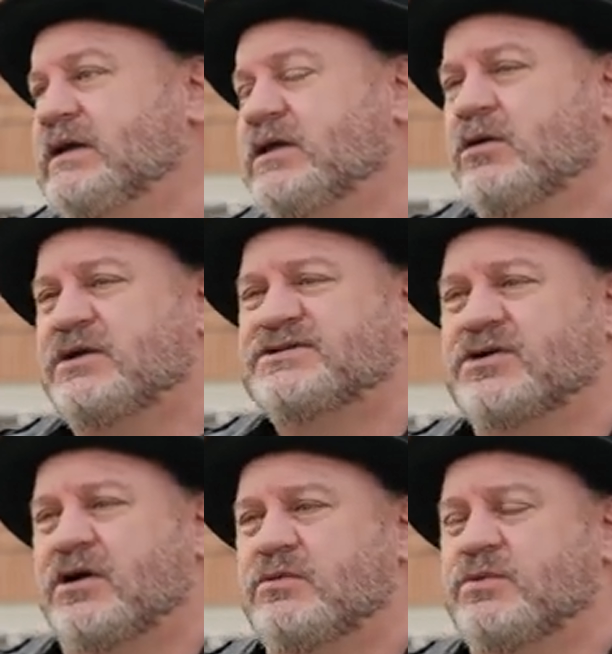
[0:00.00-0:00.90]
You know, it
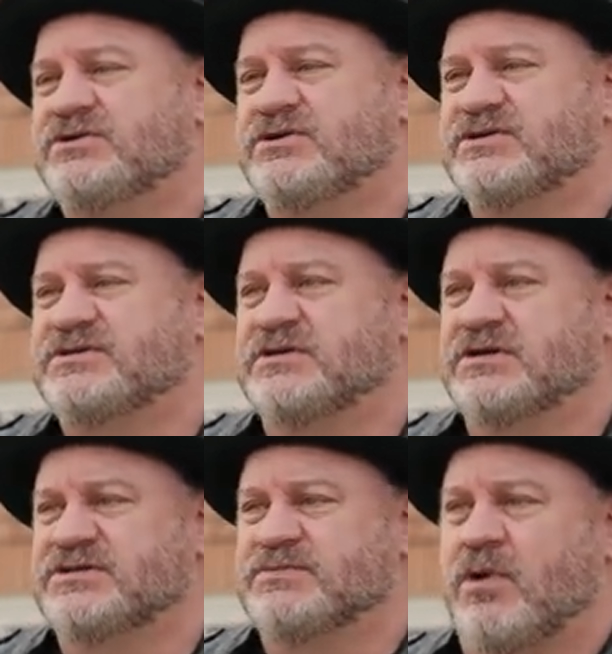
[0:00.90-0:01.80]
started with just
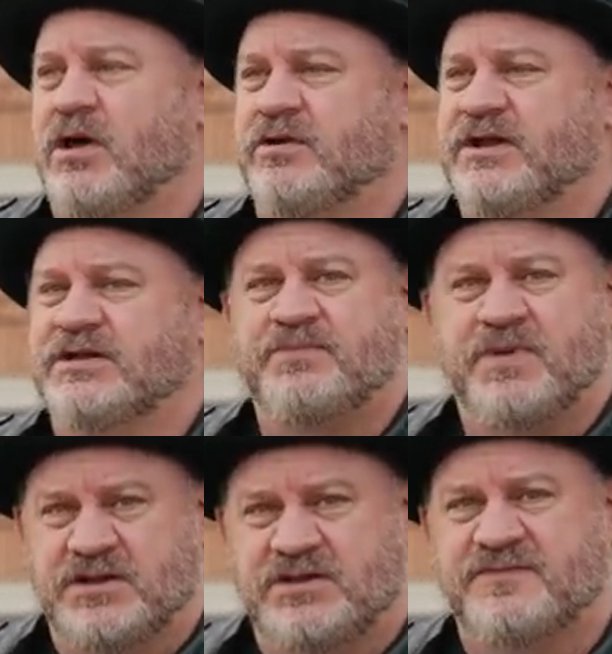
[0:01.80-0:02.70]
smaller
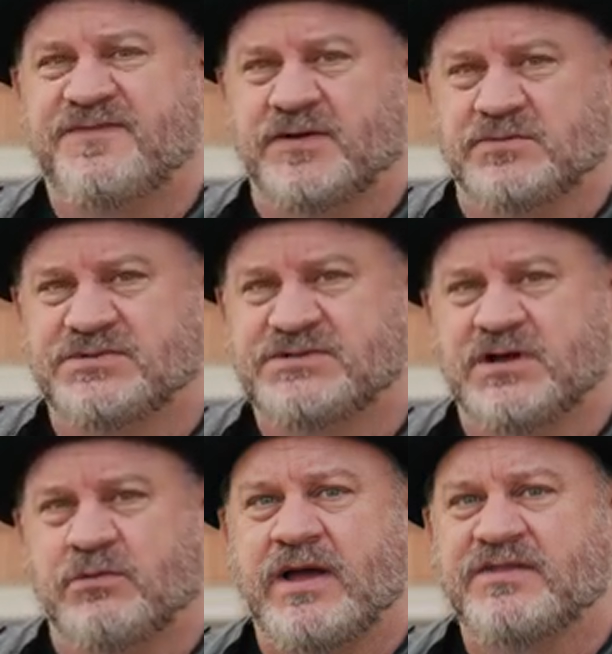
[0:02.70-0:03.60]
independent films
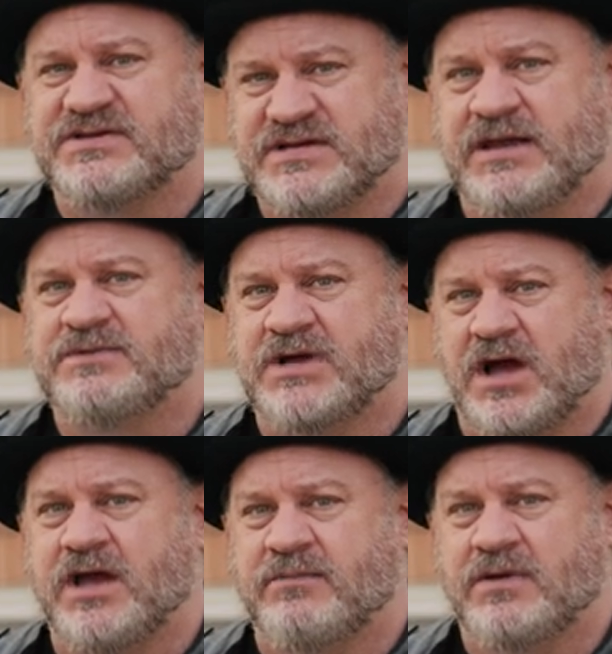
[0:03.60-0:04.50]
around the same
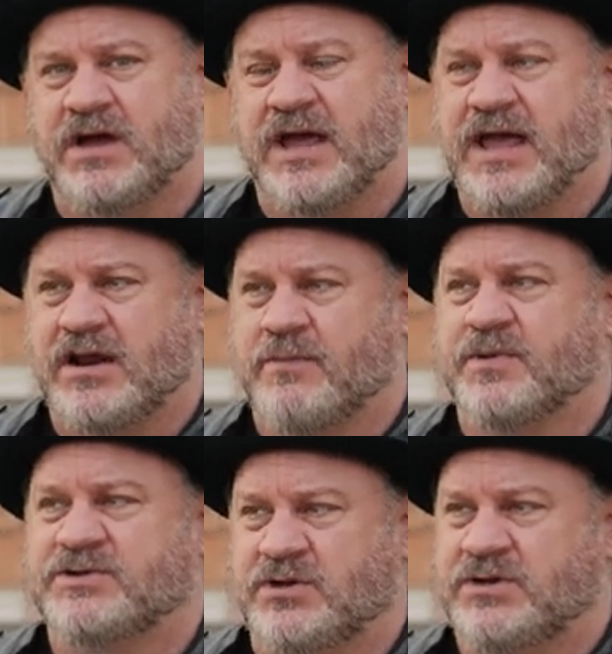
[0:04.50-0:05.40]
time. I had
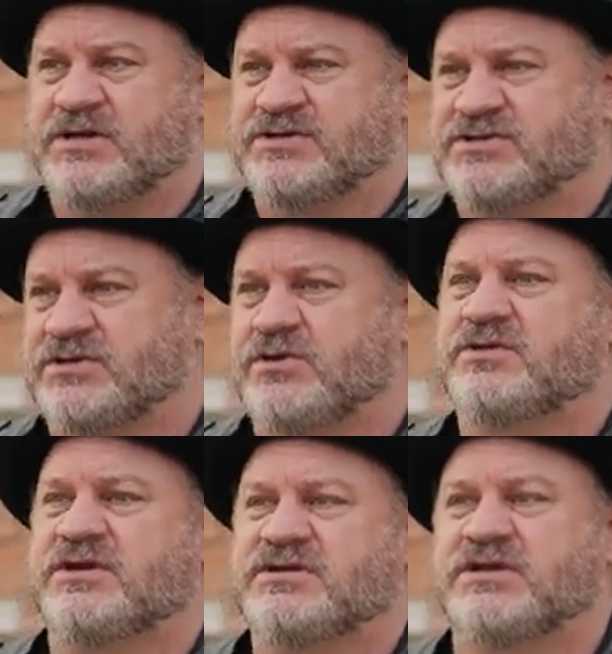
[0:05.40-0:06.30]
opportunities to
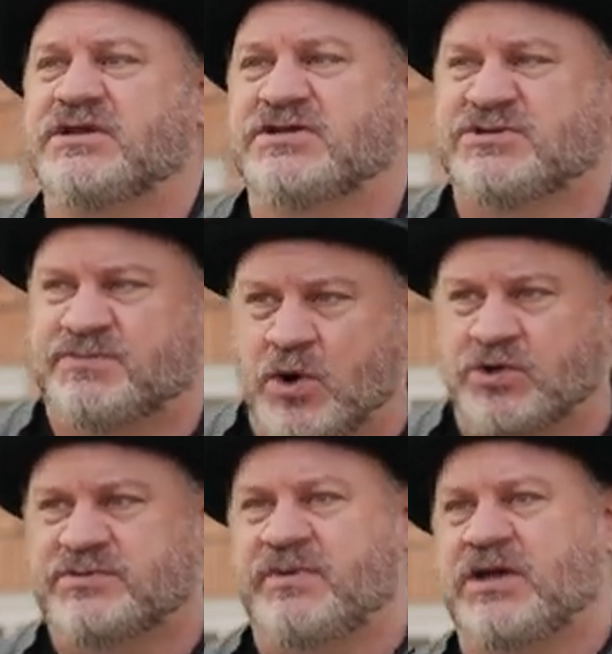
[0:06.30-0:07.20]
do things, and it
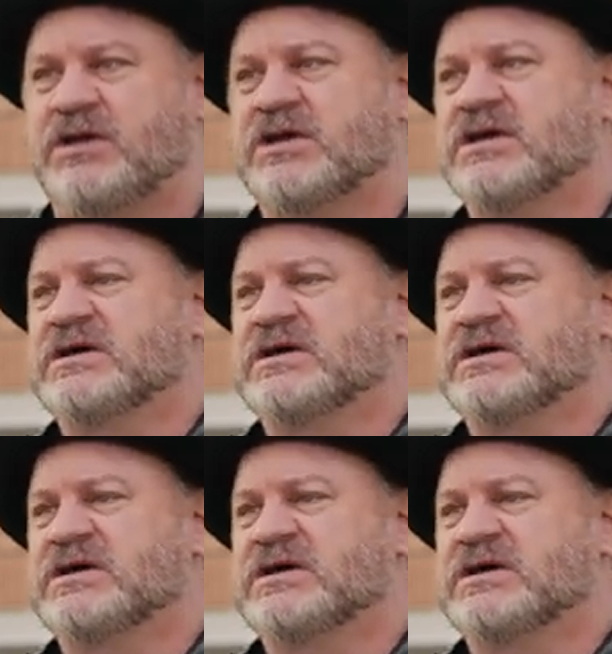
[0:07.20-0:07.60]
exposed me